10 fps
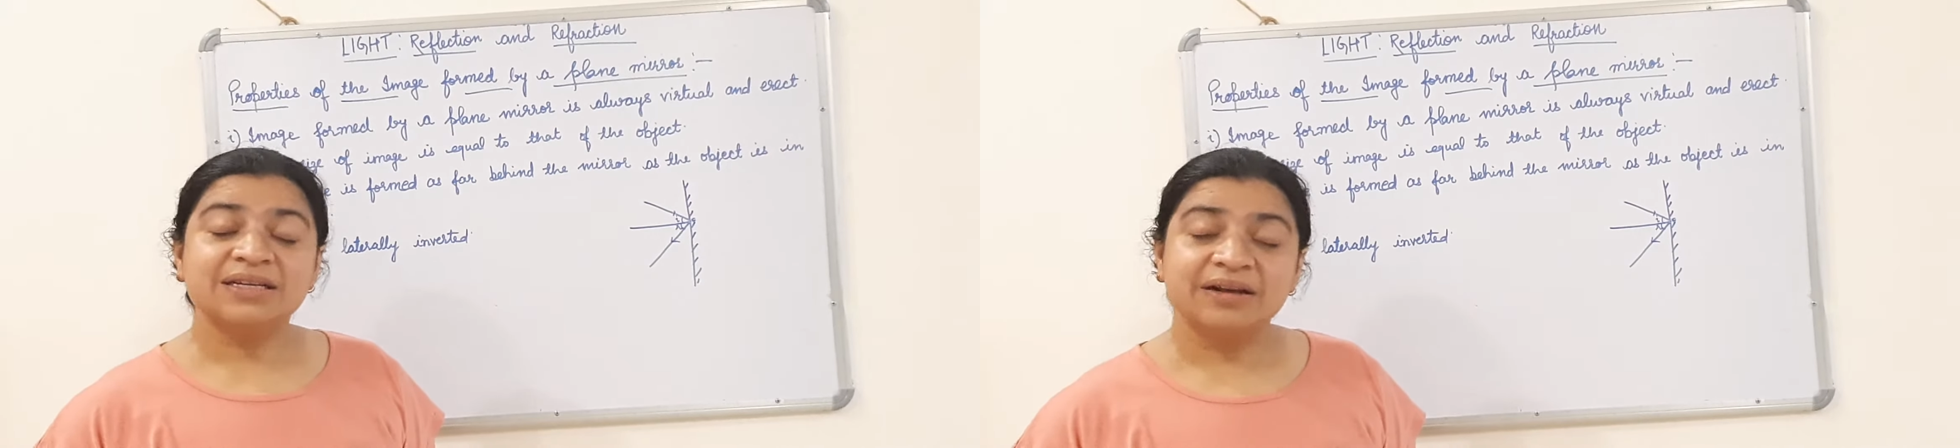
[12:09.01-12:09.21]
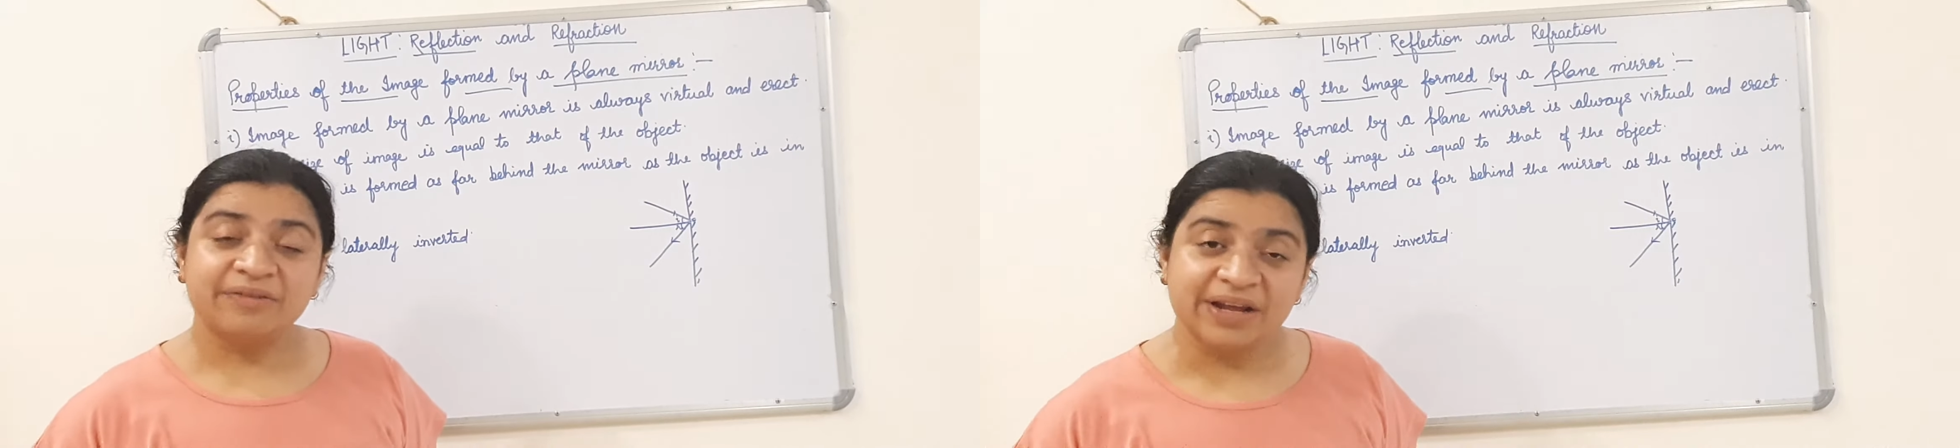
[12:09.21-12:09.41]

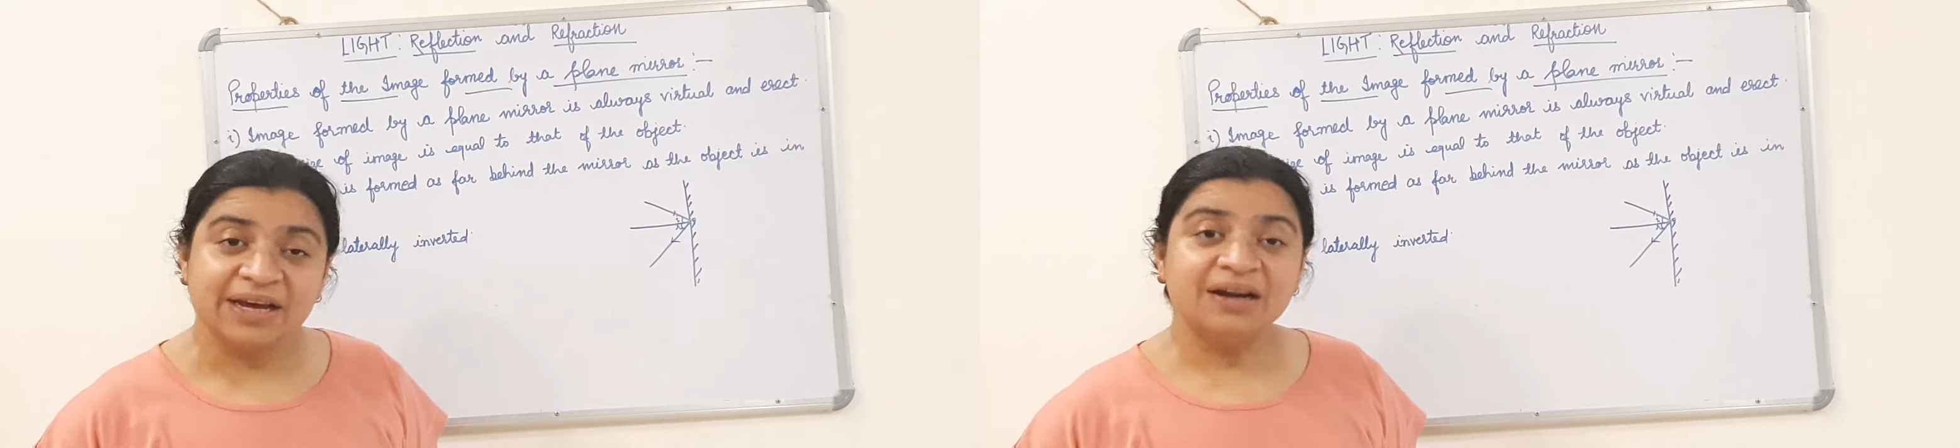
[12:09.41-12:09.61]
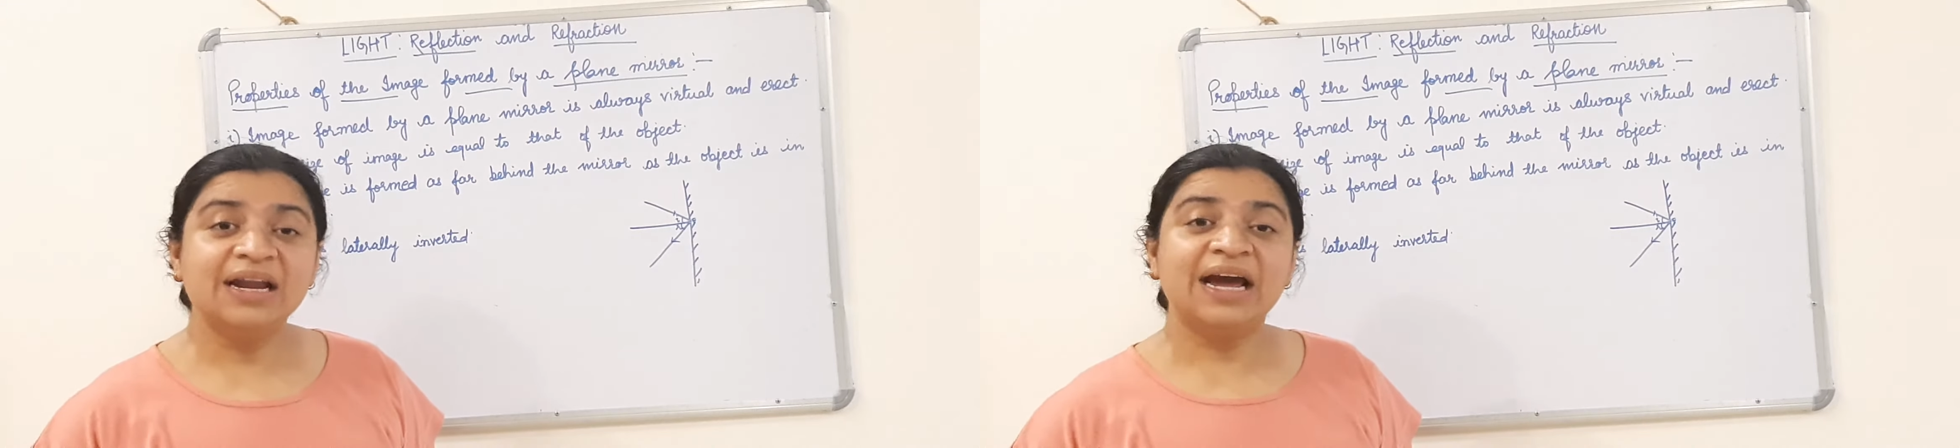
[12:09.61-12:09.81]
real
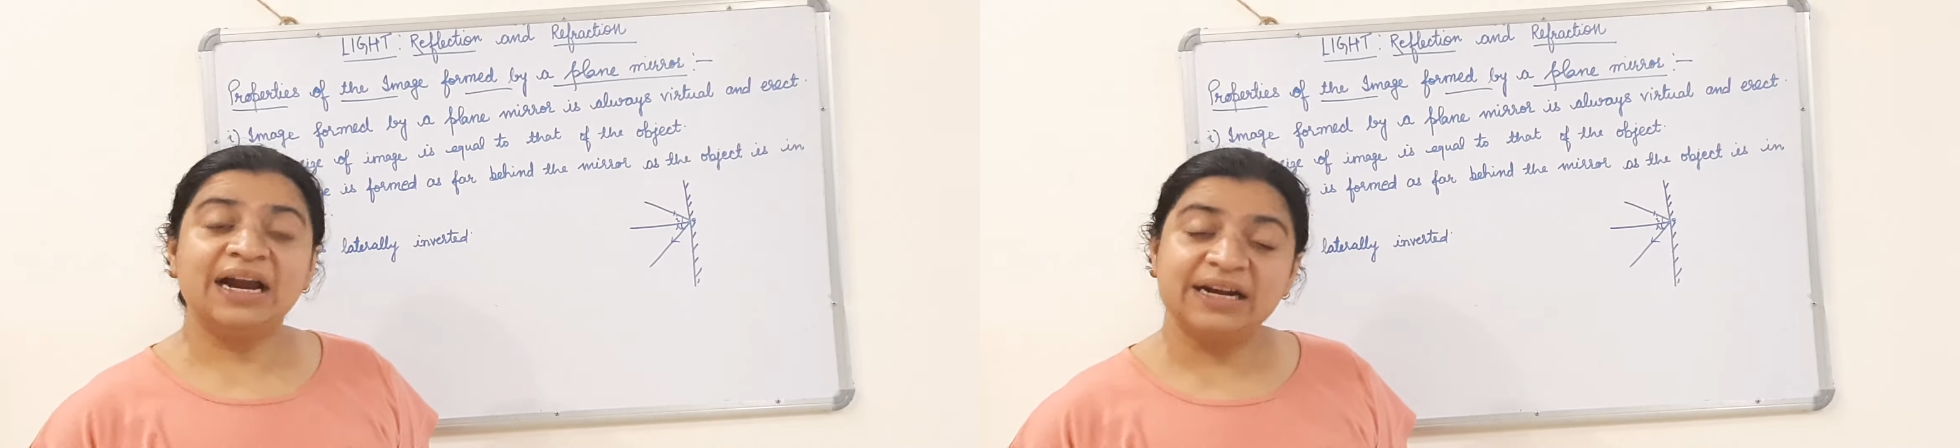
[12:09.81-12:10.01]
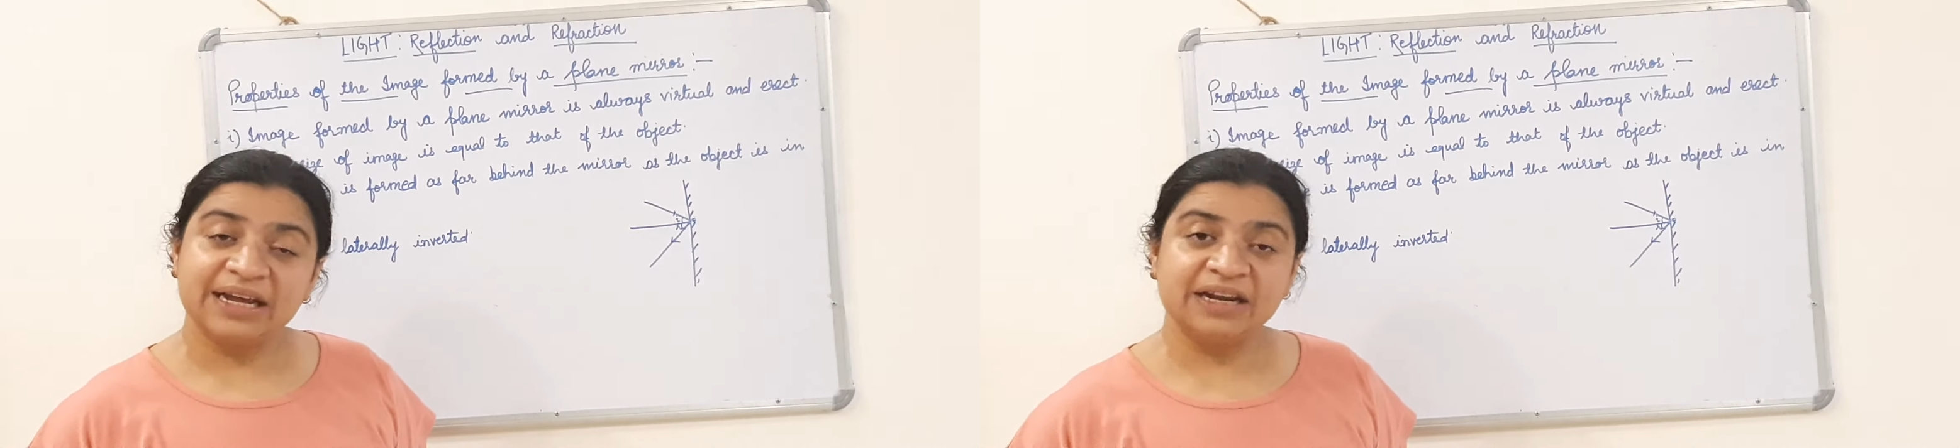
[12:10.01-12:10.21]

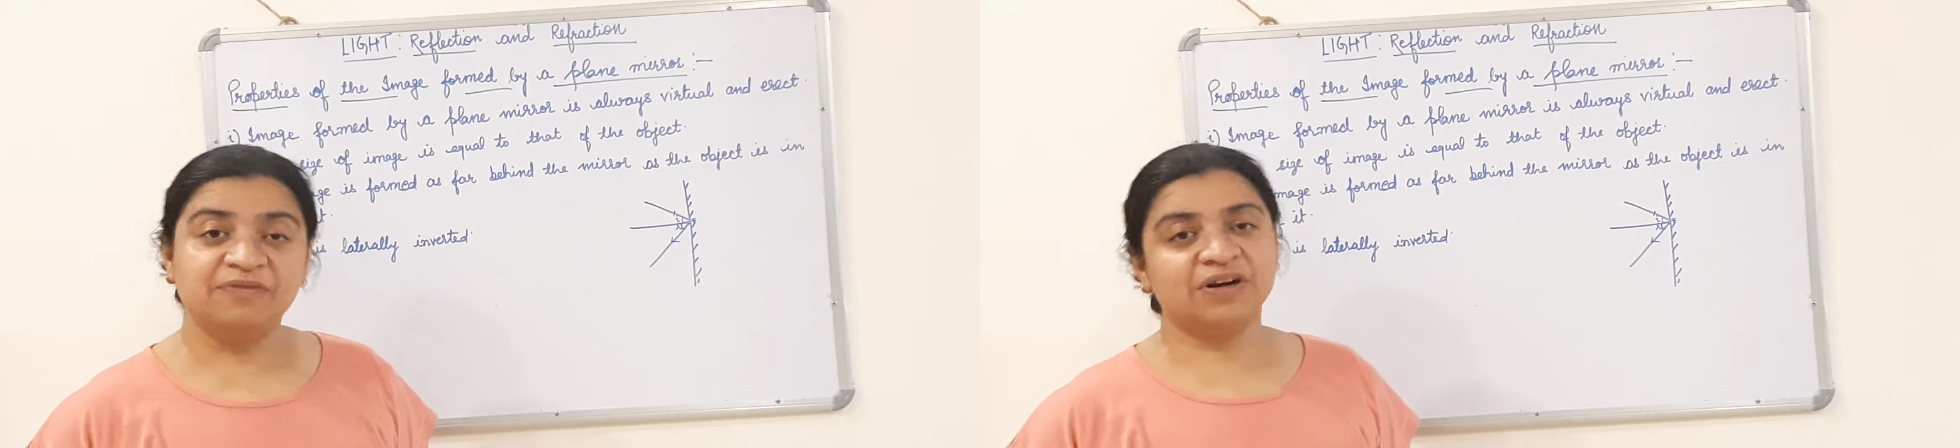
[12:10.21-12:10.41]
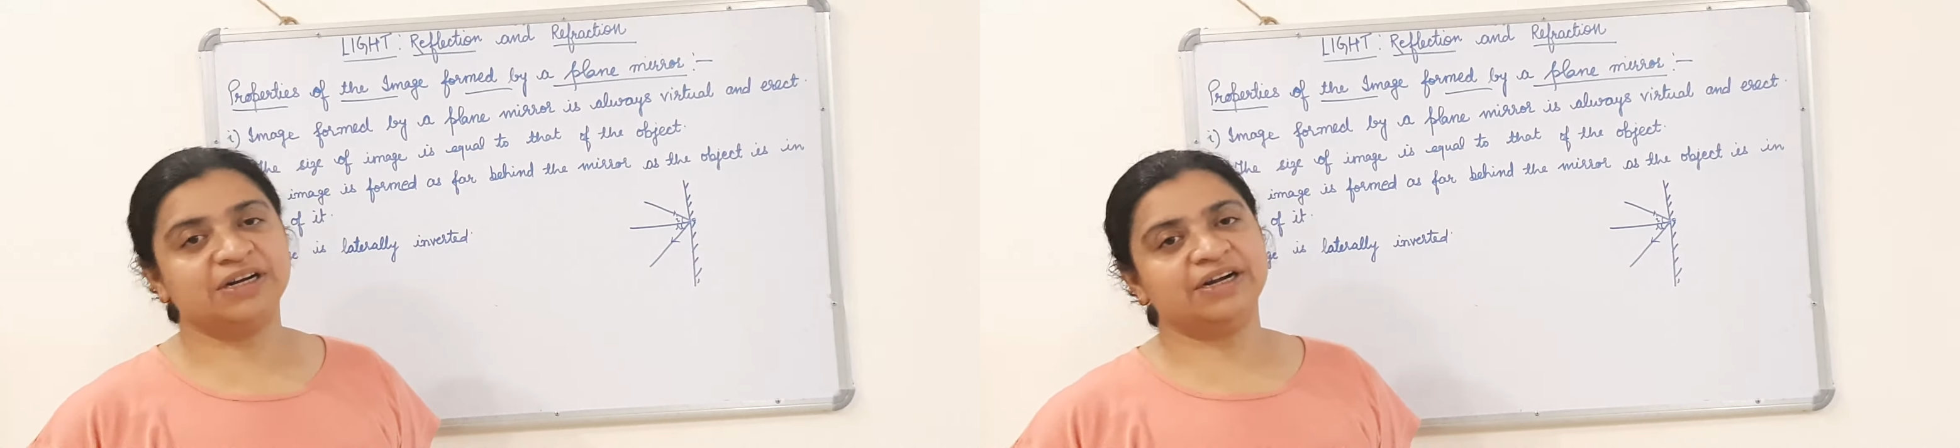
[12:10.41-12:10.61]
and inverted